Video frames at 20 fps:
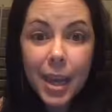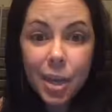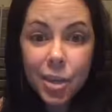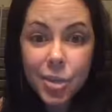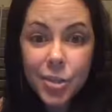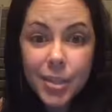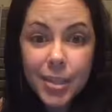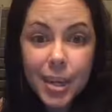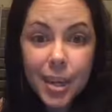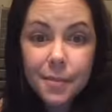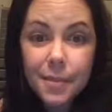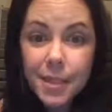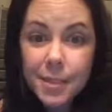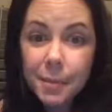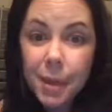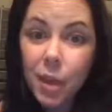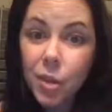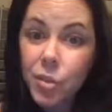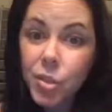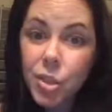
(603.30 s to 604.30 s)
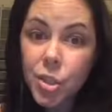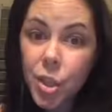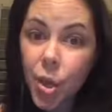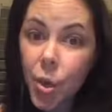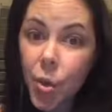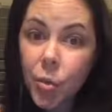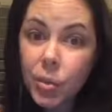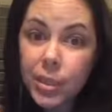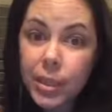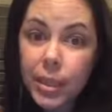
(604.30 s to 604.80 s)
your stuff smell
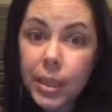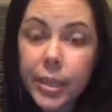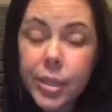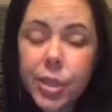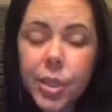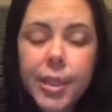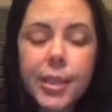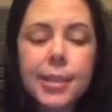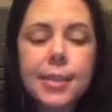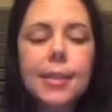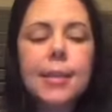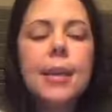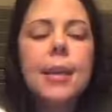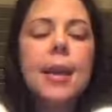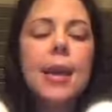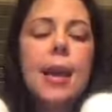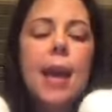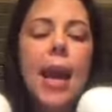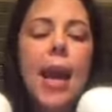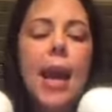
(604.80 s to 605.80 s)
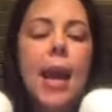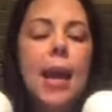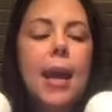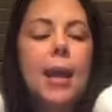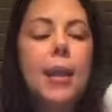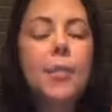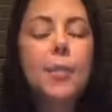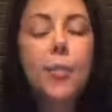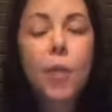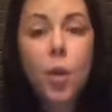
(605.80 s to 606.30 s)
so delicious,
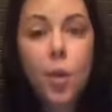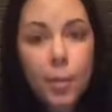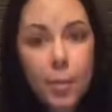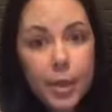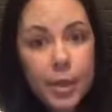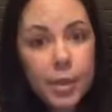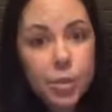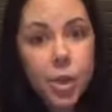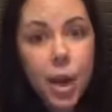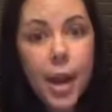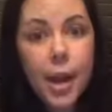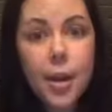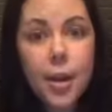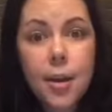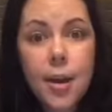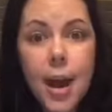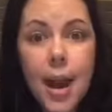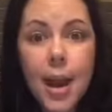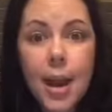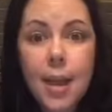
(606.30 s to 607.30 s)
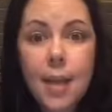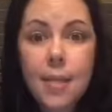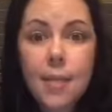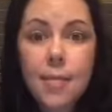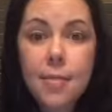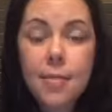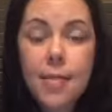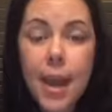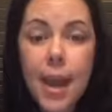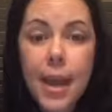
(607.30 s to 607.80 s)
and throw them in the dryer,
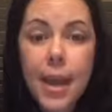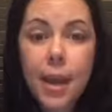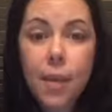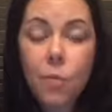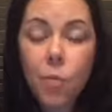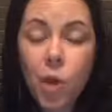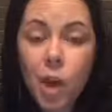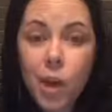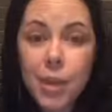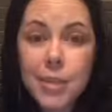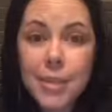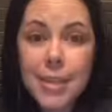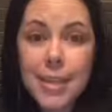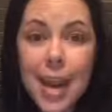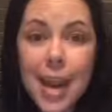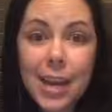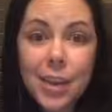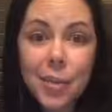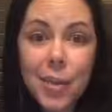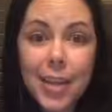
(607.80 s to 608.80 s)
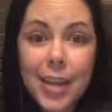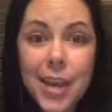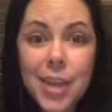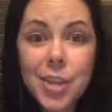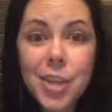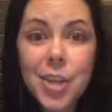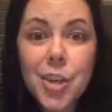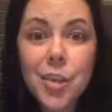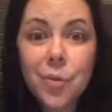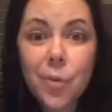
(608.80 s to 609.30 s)
and they work on static
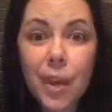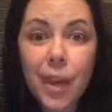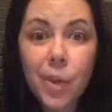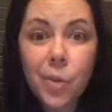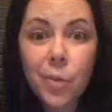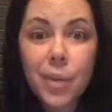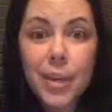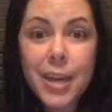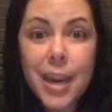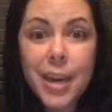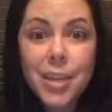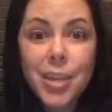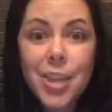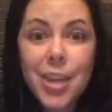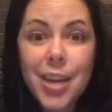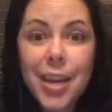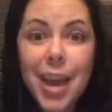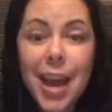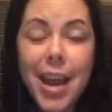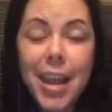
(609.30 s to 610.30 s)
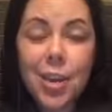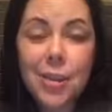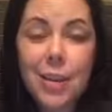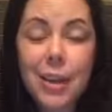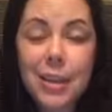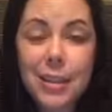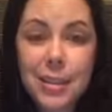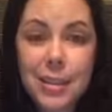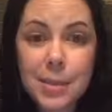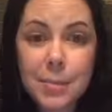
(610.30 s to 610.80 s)
reduction, wrinkle reduction, and you
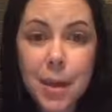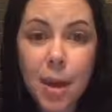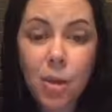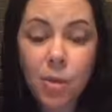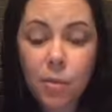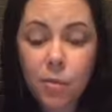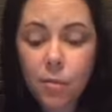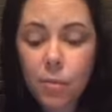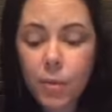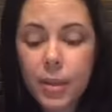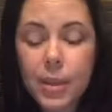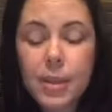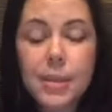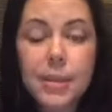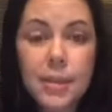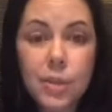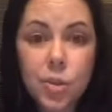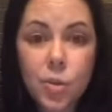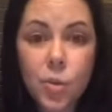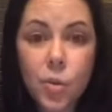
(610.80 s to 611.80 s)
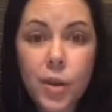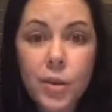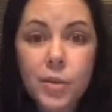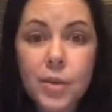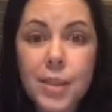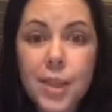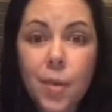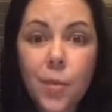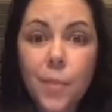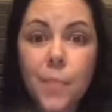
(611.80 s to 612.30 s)
get the smell with the essential oils.
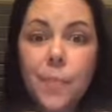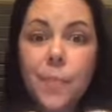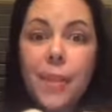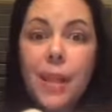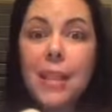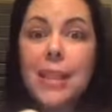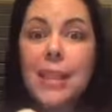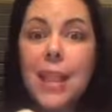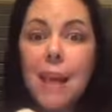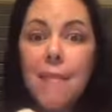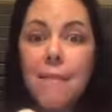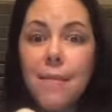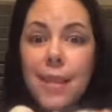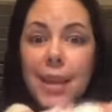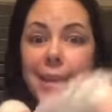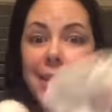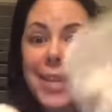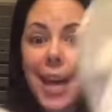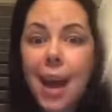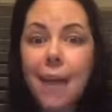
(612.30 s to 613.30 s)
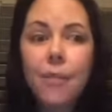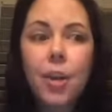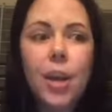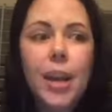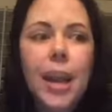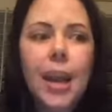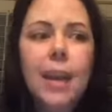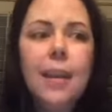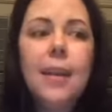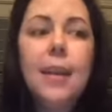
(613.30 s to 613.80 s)
So lovely to have on
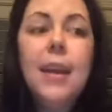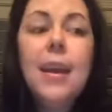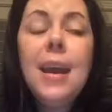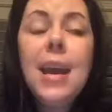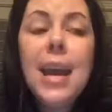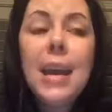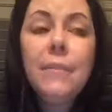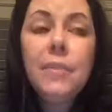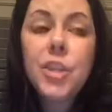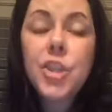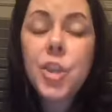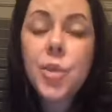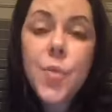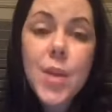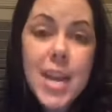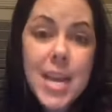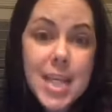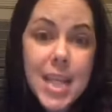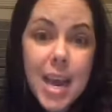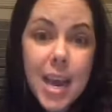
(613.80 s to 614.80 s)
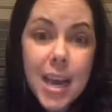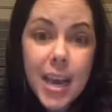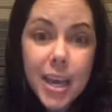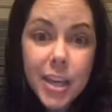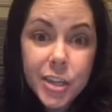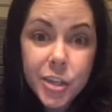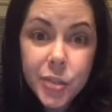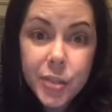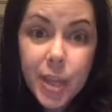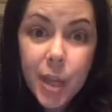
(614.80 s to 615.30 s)
hand. If you do anything, get
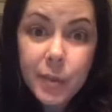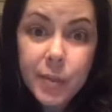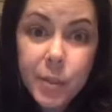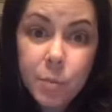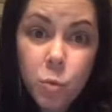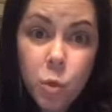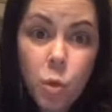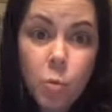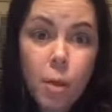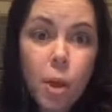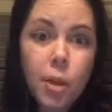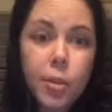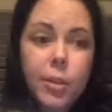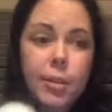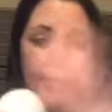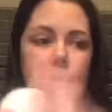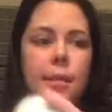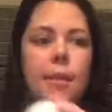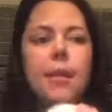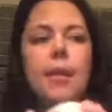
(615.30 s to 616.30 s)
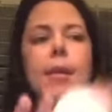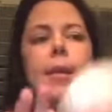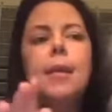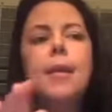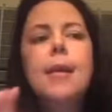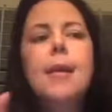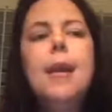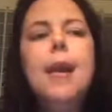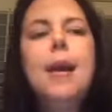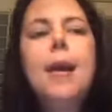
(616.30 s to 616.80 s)
yourself some wool balls,
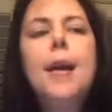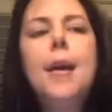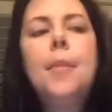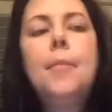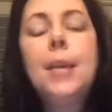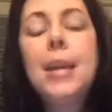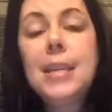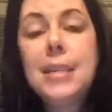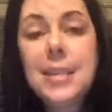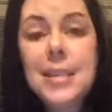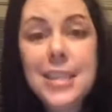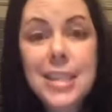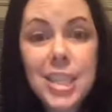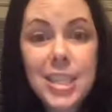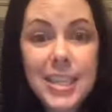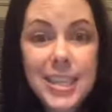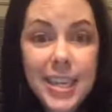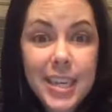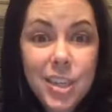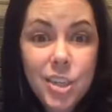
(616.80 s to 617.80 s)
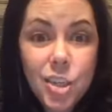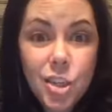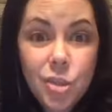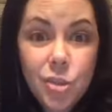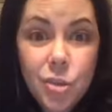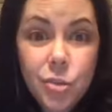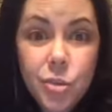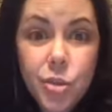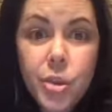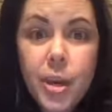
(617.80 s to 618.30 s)
and ditch
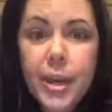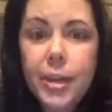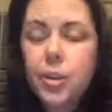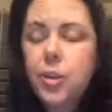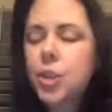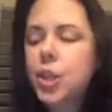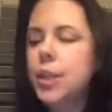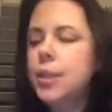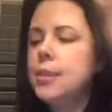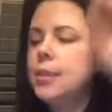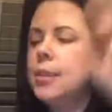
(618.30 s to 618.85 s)
those dryer sheets.